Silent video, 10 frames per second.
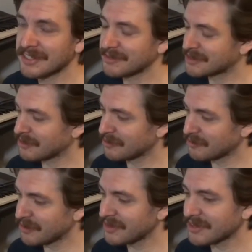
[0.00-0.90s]
It was going
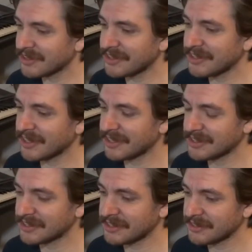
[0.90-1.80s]
really good
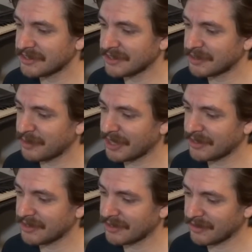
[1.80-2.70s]
until
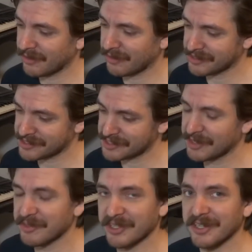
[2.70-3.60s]
about the
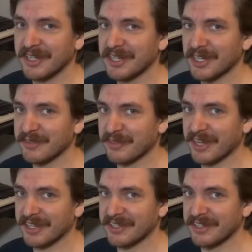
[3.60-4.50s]
summer of
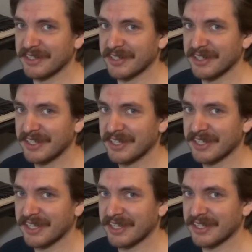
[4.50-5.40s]
that year,
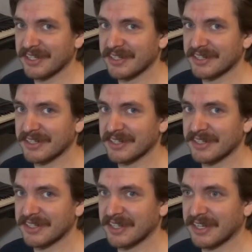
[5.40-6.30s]
and
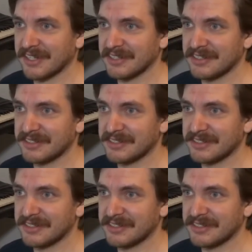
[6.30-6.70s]
I had